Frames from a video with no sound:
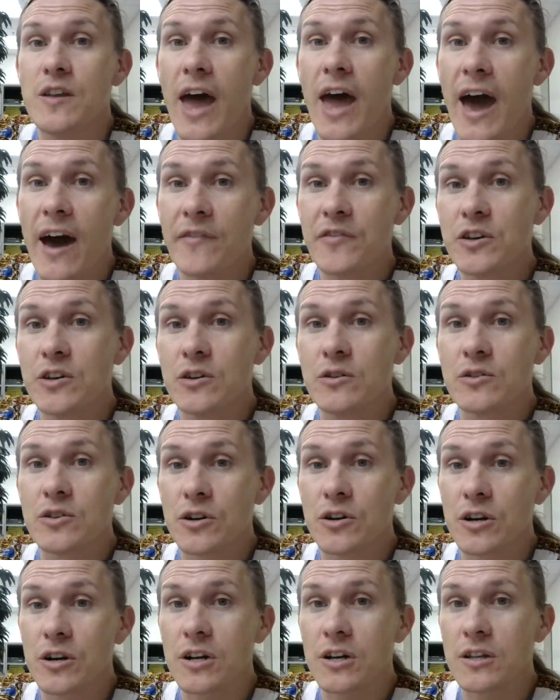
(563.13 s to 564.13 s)
After you
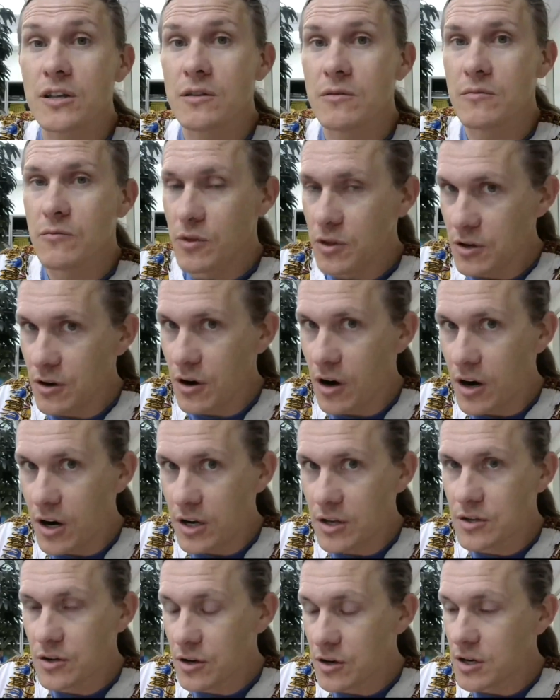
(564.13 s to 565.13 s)
turn in, well, you
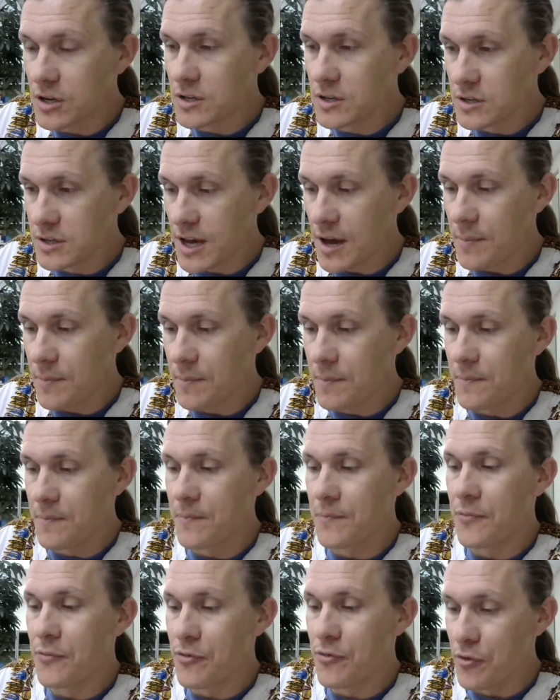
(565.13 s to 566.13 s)
already turned in step
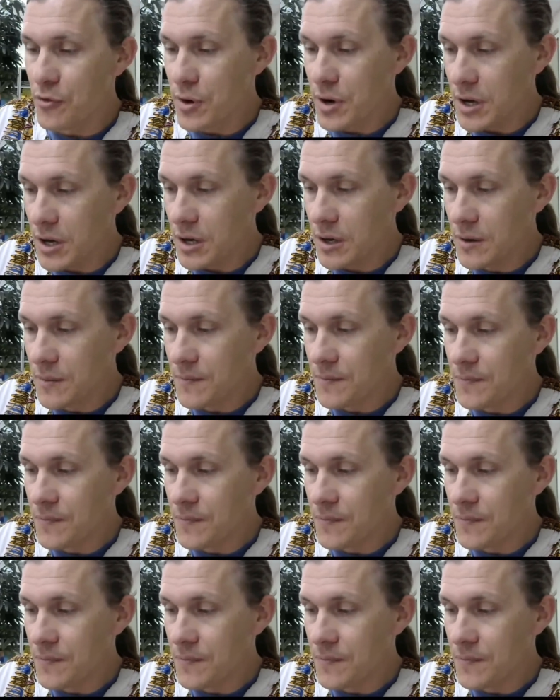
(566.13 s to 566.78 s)
3.